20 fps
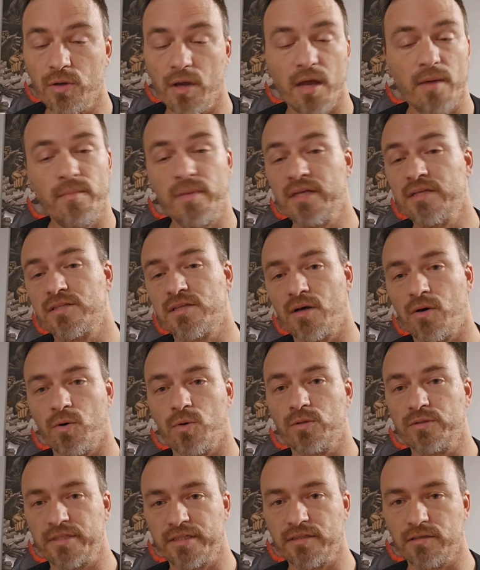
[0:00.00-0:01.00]
It means a
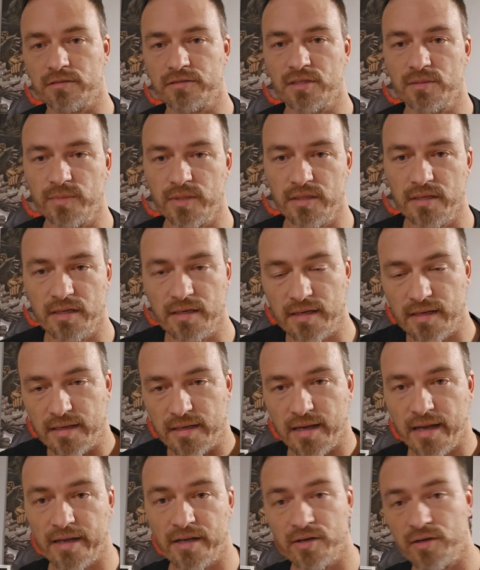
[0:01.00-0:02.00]
whole deal to me, and
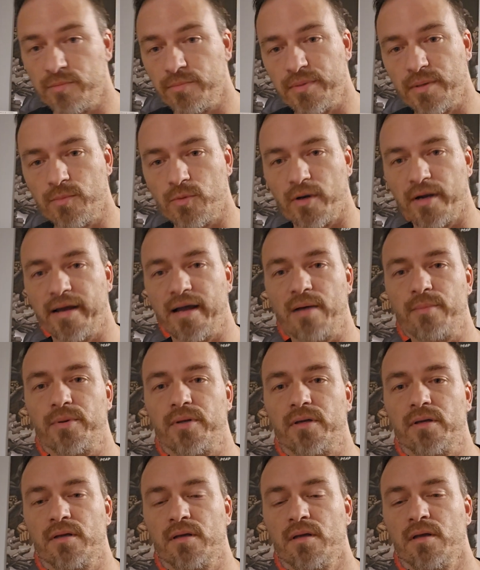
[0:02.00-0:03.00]
I couldn't be more
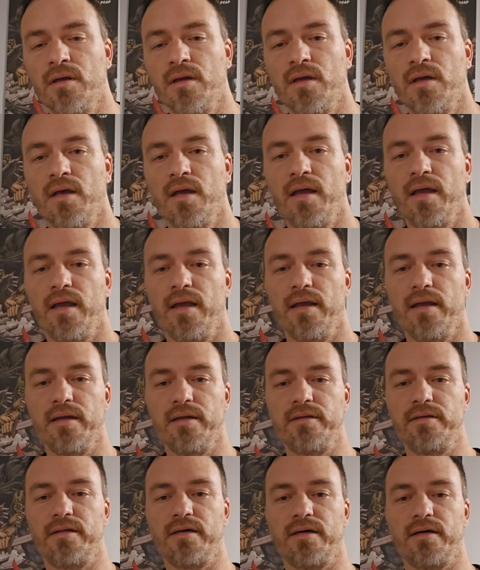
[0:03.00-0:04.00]
happy.
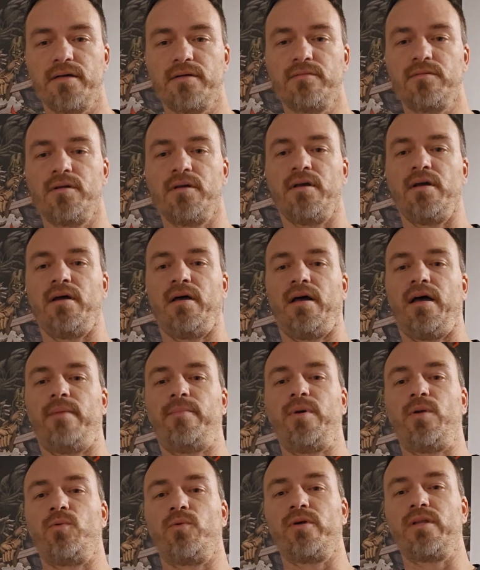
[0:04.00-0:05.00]
And I've
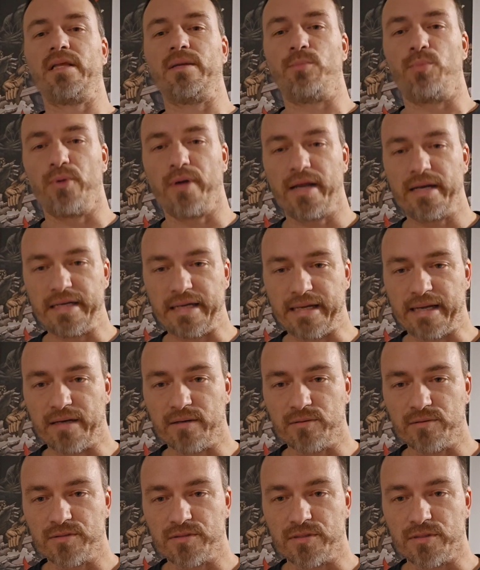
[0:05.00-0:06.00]
been really branding
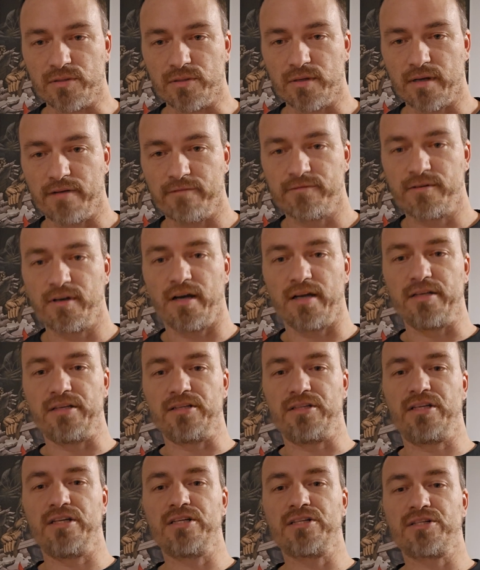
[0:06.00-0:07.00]
out, so I've gotten
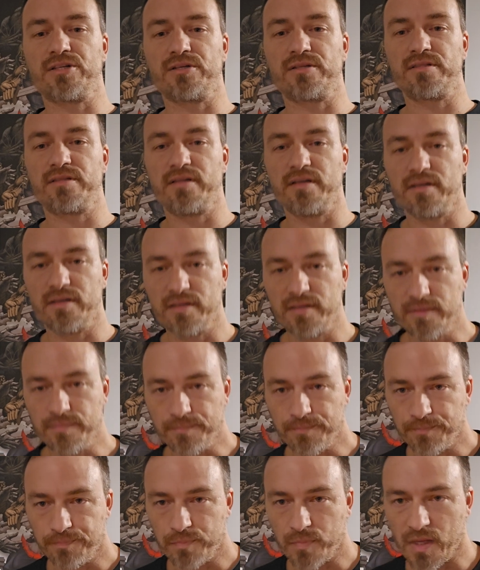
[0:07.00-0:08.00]
t-shirts done.
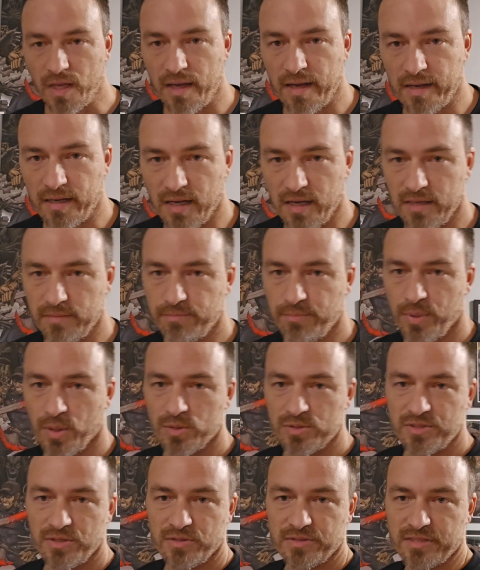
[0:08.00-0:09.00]
I got
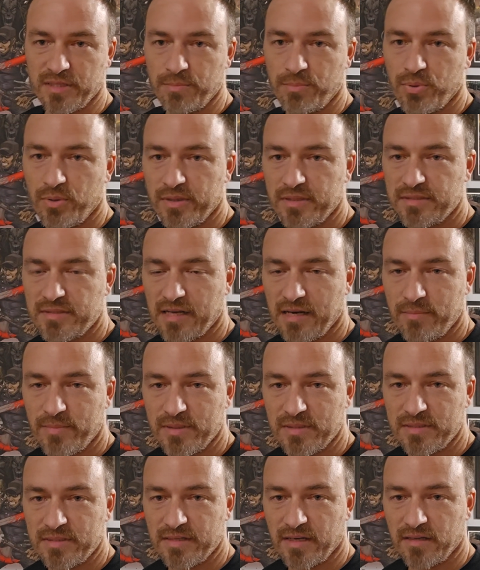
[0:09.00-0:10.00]
posters and prints that I've
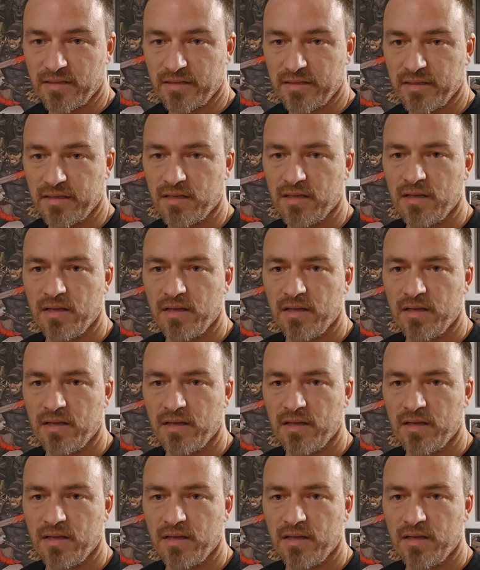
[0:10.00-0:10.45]
been selling.